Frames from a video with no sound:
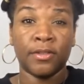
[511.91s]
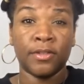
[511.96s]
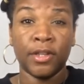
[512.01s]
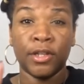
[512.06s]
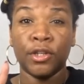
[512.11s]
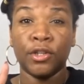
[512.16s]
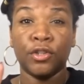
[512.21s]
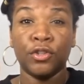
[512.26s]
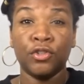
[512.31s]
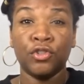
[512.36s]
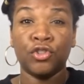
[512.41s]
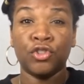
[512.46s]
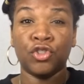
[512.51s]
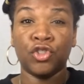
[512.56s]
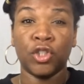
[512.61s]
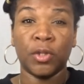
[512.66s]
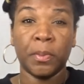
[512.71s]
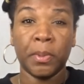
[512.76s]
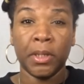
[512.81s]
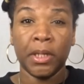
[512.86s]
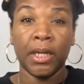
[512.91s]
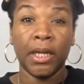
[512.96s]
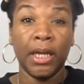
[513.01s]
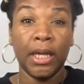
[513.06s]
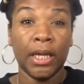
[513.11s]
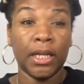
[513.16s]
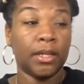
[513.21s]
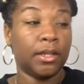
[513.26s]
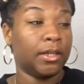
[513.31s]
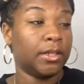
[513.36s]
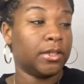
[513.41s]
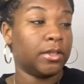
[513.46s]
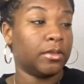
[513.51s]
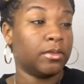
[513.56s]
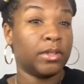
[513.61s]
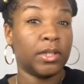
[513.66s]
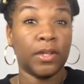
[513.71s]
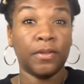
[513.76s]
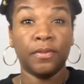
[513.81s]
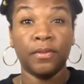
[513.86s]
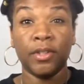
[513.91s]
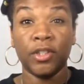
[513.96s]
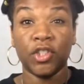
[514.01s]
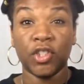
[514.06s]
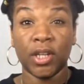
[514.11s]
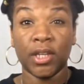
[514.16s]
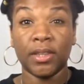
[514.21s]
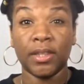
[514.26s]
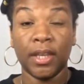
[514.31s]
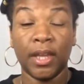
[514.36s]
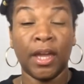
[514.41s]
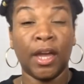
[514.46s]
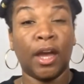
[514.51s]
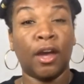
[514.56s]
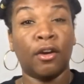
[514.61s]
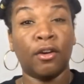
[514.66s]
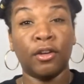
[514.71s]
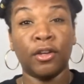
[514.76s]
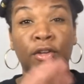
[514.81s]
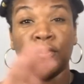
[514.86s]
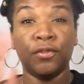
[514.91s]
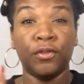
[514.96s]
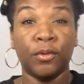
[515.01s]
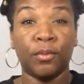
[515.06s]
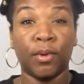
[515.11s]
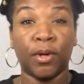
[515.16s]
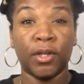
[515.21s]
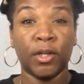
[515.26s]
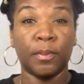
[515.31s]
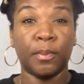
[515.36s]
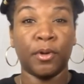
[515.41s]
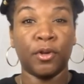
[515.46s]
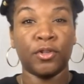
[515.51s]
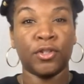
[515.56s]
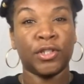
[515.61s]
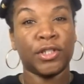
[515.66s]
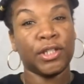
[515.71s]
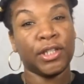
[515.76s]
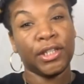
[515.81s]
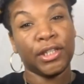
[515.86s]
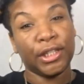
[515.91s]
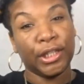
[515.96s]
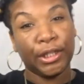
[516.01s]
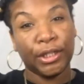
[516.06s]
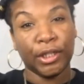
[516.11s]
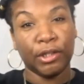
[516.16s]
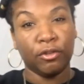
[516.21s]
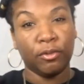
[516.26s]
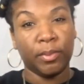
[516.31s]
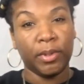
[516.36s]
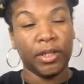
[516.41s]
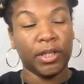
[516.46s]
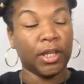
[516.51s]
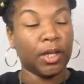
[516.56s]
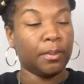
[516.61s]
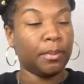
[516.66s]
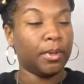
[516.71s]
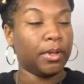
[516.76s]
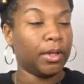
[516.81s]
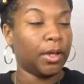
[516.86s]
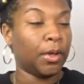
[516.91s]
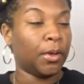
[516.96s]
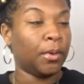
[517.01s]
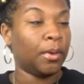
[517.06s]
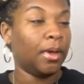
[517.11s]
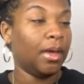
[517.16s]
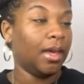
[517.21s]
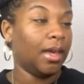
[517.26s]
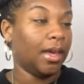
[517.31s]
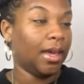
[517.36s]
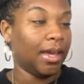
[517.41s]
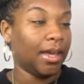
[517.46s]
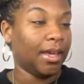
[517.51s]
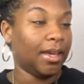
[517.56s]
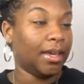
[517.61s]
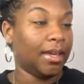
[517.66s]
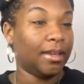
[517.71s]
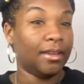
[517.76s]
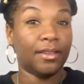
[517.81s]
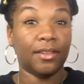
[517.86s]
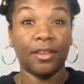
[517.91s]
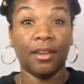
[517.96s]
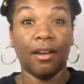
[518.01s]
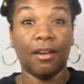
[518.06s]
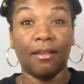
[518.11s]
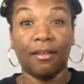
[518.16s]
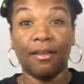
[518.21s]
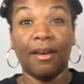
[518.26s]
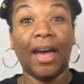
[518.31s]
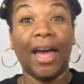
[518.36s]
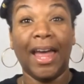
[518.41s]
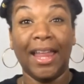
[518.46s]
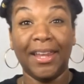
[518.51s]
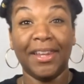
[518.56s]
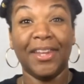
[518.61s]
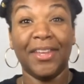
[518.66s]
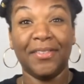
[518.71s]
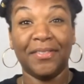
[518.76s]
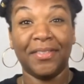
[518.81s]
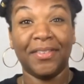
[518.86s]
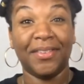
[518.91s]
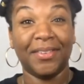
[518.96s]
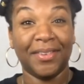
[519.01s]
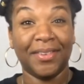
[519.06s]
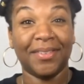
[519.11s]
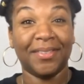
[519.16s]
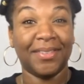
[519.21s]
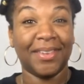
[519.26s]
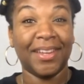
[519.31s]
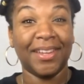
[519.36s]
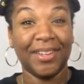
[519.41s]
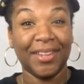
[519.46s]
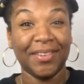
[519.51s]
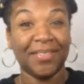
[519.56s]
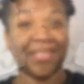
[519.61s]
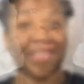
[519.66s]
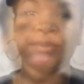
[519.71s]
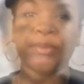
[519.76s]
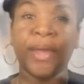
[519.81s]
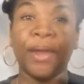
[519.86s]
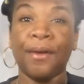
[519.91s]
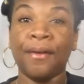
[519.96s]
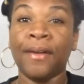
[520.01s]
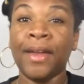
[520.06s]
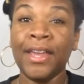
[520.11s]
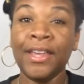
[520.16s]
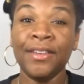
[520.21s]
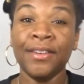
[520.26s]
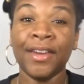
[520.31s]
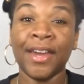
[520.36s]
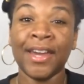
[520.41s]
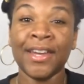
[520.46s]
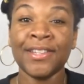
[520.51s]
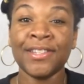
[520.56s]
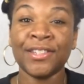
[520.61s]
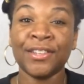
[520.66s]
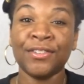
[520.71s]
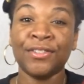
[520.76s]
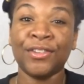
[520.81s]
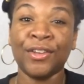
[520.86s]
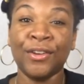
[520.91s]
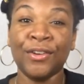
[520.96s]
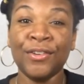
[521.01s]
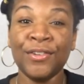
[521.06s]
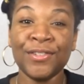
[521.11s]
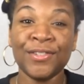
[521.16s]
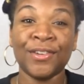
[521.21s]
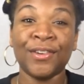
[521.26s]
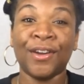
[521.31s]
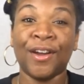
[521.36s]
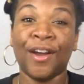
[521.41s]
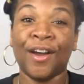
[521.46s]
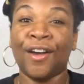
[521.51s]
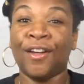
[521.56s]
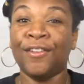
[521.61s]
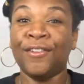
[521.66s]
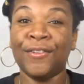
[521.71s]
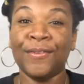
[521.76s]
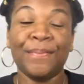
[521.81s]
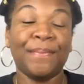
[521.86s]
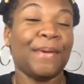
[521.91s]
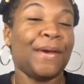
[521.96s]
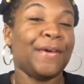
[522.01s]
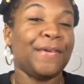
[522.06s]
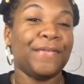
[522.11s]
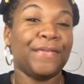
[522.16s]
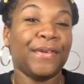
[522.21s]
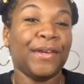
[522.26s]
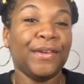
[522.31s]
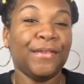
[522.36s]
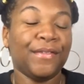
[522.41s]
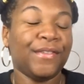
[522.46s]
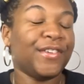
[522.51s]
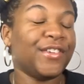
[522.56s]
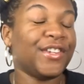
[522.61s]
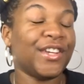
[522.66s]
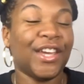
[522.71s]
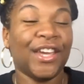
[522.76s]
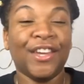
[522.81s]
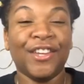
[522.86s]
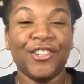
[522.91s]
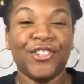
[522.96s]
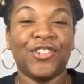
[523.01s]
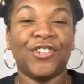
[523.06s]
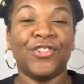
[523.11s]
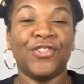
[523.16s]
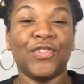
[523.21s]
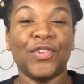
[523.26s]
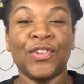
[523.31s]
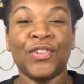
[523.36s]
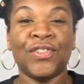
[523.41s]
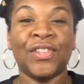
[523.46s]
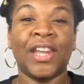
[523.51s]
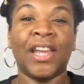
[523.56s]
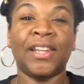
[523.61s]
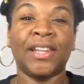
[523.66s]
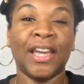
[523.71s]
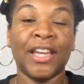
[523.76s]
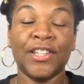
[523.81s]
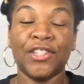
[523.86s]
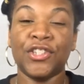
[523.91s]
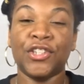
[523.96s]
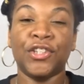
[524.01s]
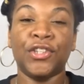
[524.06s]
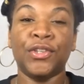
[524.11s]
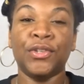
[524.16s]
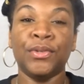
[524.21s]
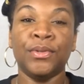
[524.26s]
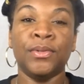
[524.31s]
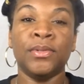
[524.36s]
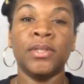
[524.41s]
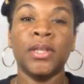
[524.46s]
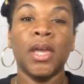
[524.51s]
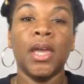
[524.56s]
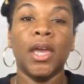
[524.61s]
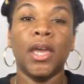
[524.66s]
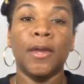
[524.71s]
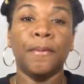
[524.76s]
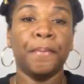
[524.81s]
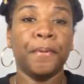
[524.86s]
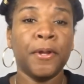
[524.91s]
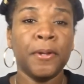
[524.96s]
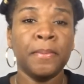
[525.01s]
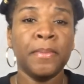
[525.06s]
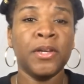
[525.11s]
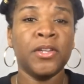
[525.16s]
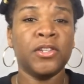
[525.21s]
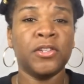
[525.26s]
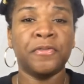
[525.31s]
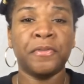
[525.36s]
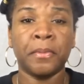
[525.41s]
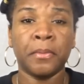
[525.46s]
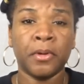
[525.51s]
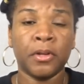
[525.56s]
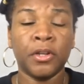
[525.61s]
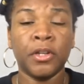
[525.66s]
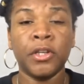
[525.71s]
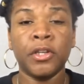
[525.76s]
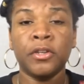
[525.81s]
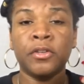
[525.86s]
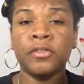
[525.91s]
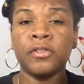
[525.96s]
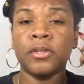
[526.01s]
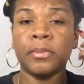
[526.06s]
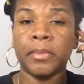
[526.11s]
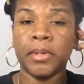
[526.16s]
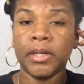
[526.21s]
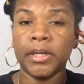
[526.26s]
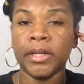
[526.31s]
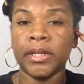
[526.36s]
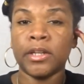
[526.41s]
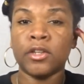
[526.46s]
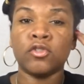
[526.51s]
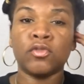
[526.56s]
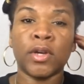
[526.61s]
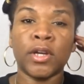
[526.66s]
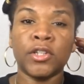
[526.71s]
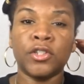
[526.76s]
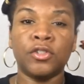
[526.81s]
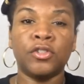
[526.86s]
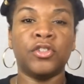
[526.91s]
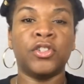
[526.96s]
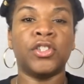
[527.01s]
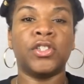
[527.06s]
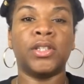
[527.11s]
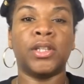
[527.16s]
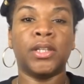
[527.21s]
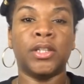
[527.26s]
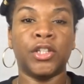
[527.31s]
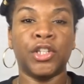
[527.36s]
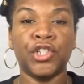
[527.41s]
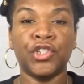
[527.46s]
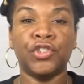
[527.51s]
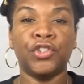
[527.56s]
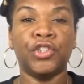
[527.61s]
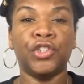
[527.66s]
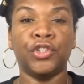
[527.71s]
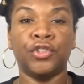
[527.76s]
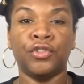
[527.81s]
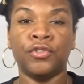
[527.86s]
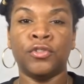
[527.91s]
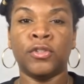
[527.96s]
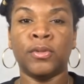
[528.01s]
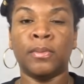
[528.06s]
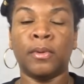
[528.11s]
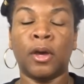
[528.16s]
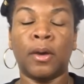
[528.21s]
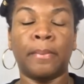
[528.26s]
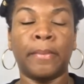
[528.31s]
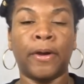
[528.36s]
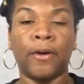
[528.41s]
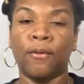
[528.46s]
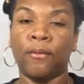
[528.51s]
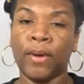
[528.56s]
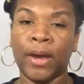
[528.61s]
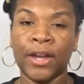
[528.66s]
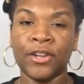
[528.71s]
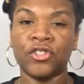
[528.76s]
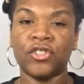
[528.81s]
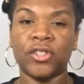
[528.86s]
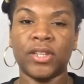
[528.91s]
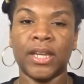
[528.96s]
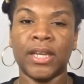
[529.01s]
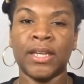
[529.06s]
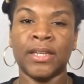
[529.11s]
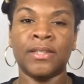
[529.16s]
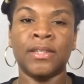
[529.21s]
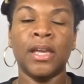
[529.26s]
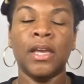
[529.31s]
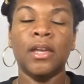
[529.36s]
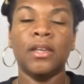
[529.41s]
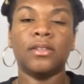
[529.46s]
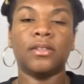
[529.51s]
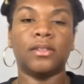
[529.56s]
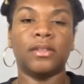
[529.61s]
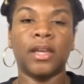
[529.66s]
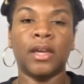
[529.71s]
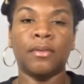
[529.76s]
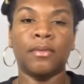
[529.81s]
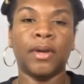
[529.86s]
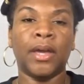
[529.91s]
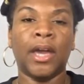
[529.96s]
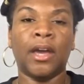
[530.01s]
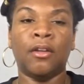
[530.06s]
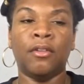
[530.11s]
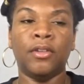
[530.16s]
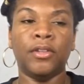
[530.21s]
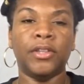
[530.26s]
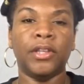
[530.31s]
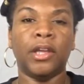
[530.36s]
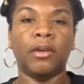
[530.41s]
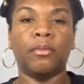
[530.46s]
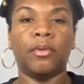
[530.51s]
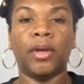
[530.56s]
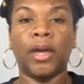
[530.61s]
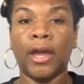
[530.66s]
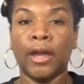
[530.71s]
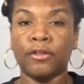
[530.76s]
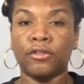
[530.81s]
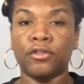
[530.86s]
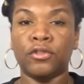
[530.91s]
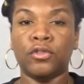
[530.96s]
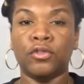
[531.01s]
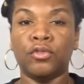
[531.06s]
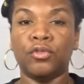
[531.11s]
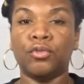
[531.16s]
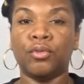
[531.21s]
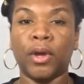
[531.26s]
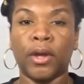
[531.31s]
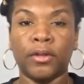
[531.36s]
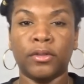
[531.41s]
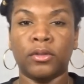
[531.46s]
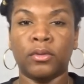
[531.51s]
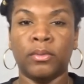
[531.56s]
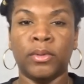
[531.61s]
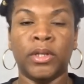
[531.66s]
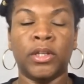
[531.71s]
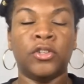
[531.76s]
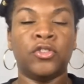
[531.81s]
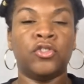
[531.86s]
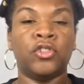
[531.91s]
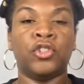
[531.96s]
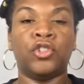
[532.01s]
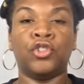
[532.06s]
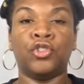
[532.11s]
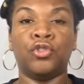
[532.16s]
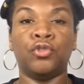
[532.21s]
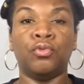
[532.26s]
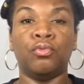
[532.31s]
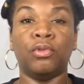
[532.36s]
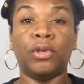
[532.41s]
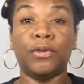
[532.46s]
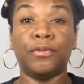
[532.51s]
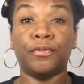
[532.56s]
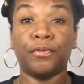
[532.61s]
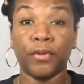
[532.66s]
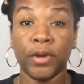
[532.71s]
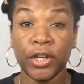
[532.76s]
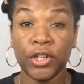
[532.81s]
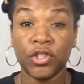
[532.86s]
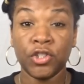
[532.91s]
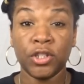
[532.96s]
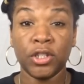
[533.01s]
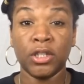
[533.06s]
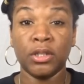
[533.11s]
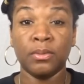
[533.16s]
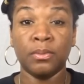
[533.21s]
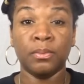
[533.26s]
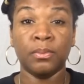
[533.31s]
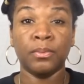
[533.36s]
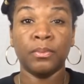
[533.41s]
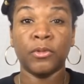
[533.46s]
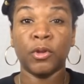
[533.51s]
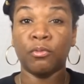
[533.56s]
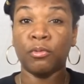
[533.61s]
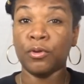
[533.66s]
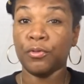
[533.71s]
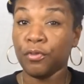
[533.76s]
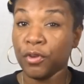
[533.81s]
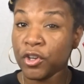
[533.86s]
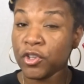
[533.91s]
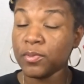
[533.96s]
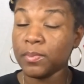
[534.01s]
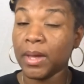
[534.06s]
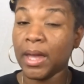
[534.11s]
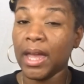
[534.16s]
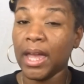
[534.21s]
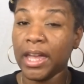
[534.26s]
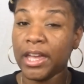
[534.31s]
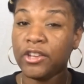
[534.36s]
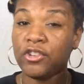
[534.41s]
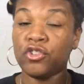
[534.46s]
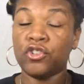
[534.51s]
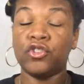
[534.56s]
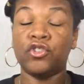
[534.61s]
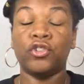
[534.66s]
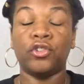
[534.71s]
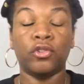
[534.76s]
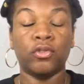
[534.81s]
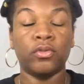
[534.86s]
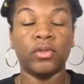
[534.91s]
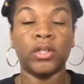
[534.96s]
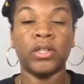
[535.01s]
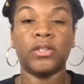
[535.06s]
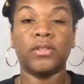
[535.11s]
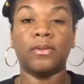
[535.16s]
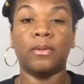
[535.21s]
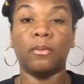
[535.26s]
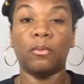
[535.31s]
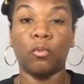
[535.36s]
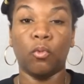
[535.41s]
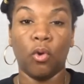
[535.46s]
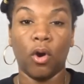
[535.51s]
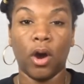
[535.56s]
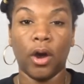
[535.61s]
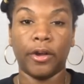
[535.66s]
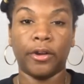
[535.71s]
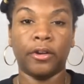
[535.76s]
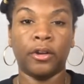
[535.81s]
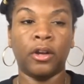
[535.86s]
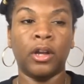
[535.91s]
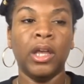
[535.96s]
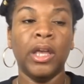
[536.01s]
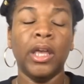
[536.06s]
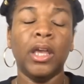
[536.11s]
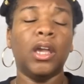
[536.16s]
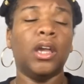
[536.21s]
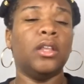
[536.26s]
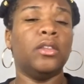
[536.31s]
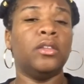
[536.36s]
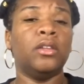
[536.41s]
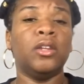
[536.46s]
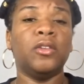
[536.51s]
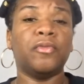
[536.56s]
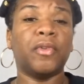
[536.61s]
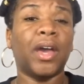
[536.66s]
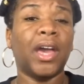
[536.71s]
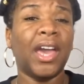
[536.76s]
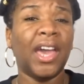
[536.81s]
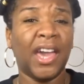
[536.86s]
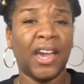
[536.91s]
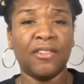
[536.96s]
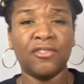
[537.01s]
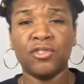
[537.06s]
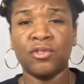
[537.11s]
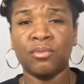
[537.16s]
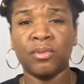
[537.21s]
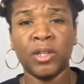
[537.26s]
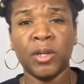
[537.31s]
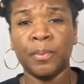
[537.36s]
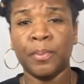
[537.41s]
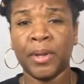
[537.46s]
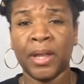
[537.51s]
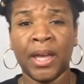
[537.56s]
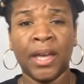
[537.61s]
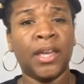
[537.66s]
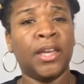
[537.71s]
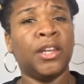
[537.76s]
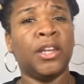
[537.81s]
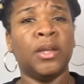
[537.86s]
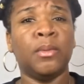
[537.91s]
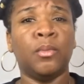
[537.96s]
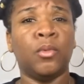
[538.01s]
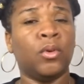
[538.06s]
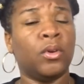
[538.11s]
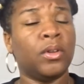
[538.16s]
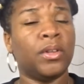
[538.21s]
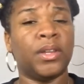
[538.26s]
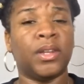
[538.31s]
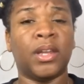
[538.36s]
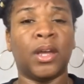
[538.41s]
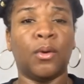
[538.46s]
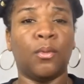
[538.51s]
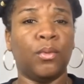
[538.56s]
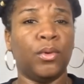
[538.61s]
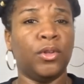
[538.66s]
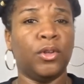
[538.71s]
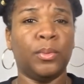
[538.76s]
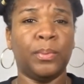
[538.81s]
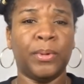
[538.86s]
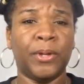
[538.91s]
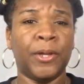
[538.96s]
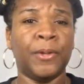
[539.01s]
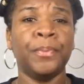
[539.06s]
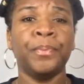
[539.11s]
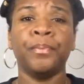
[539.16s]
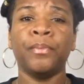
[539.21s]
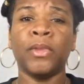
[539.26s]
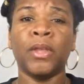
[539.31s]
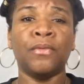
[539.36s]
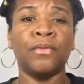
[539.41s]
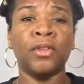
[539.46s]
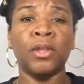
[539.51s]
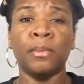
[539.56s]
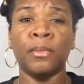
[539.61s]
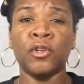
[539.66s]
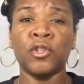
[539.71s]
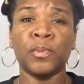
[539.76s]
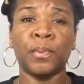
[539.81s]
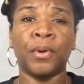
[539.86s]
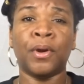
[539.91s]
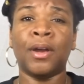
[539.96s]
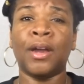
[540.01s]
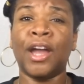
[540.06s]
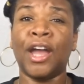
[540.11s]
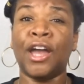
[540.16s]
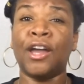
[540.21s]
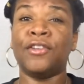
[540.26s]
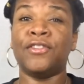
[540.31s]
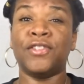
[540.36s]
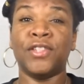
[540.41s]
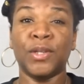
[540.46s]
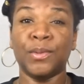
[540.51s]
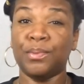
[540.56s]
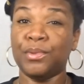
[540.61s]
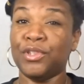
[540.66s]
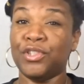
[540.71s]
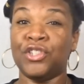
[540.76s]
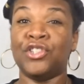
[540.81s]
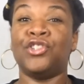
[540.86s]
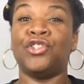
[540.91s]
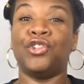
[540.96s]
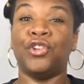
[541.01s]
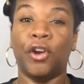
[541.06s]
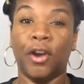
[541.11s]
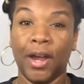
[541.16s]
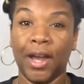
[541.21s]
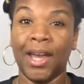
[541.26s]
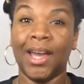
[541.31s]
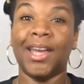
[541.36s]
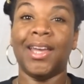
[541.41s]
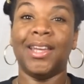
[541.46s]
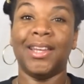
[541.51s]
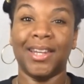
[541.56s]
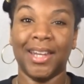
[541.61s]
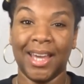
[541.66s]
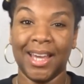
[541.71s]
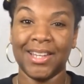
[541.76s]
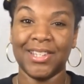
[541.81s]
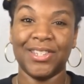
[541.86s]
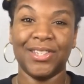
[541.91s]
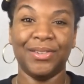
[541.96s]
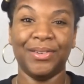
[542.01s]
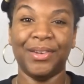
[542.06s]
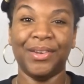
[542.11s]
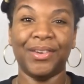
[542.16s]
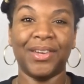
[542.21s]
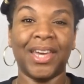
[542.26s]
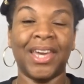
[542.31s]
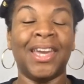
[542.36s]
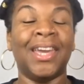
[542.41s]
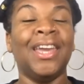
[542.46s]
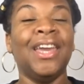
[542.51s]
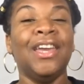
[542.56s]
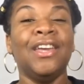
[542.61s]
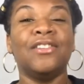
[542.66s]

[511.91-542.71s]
That includes your shipping and handling. So definitely check that out if you want to purchase it. The link will be down below. And y'all, I love it. I love it. All right, you guys, so those are all of my favorite edge controls that I like to use, and pretty much if I'm going to use them again, I try to just initially use them on my wash days, so that way the only thing I will have to do throughout the week is just to refresh it, refresh my edges using some water, and then if I have to reapply anymore, then I will, but for the most part, I simply just try not to, okay?